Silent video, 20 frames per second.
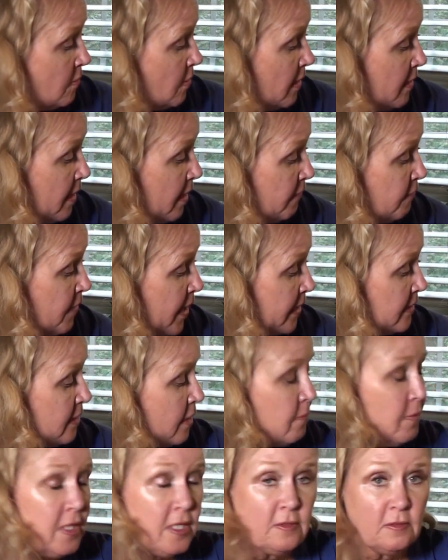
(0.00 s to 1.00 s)
in fact,
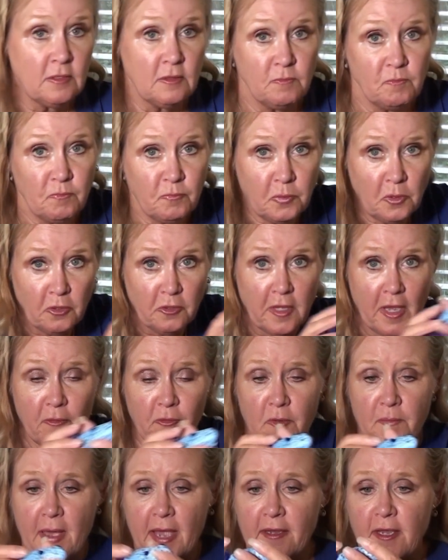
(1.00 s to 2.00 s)
let me pull that
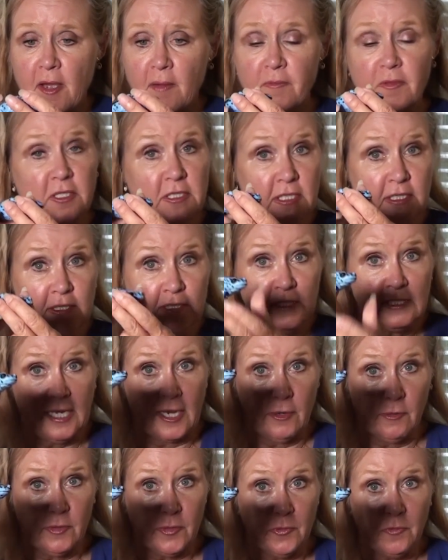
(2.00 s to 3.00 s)
one back up. This is
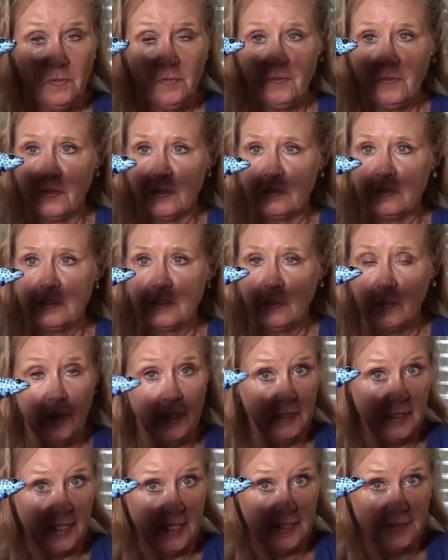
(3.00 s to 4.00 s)
Saru for
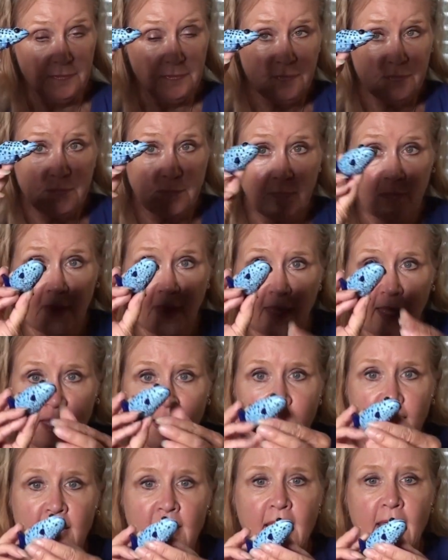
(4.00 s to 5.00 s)
Cerulean,
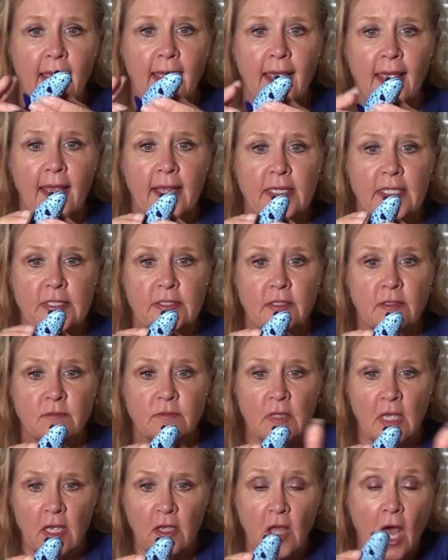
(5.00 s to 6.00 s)
and
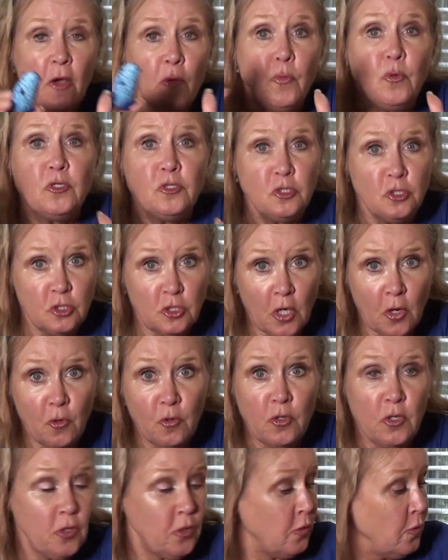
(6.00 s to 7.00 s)
I will show
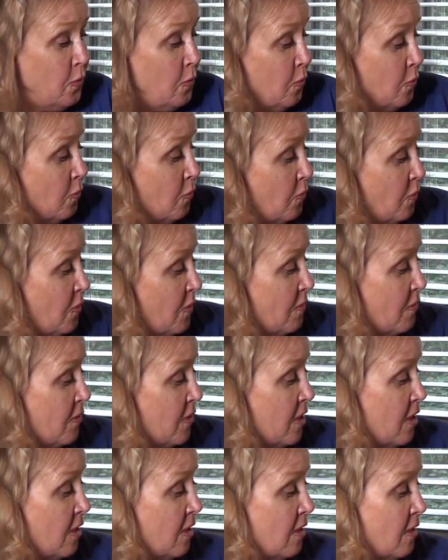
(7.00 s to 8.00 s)
you
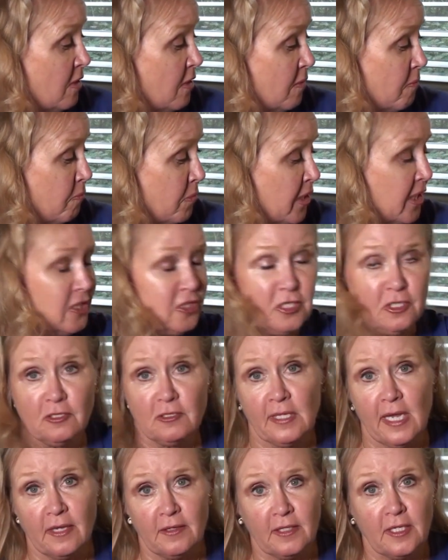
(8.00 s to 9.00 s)
the
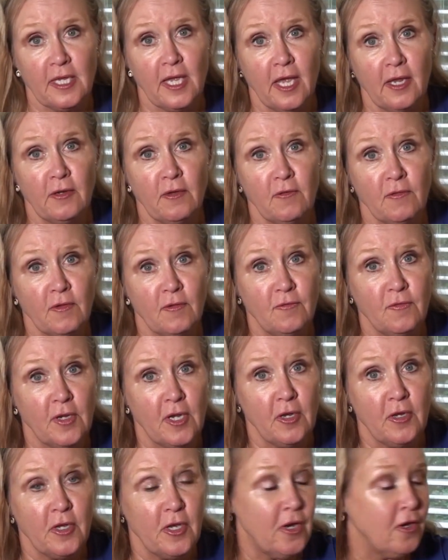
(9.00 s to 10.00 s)
pictures at the end of the
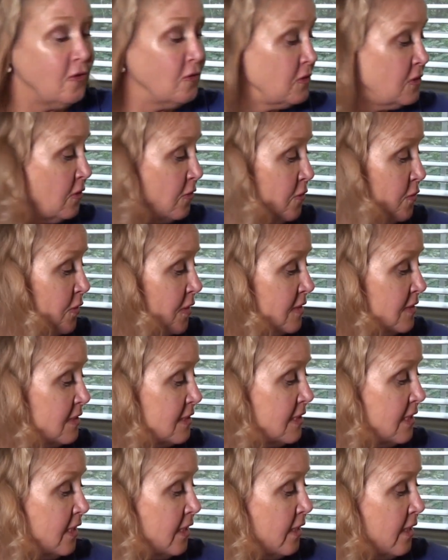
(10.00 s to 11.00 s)
video so you can
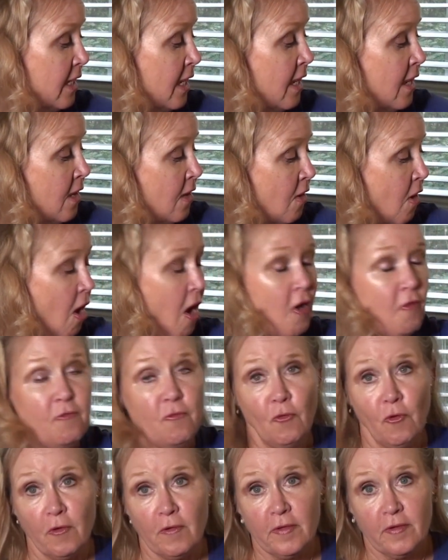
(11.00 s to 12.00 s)
see all
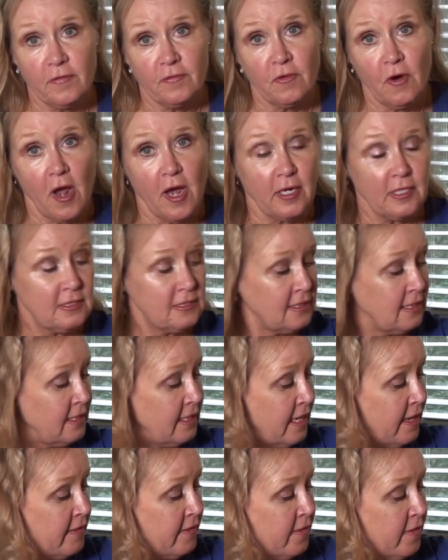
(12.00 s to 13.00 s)
four of the frogs
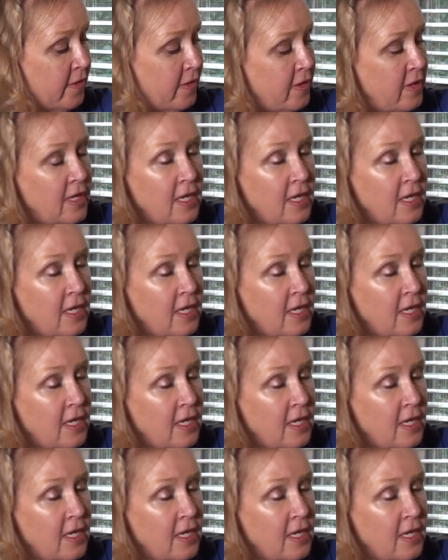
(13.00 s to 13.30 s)
together.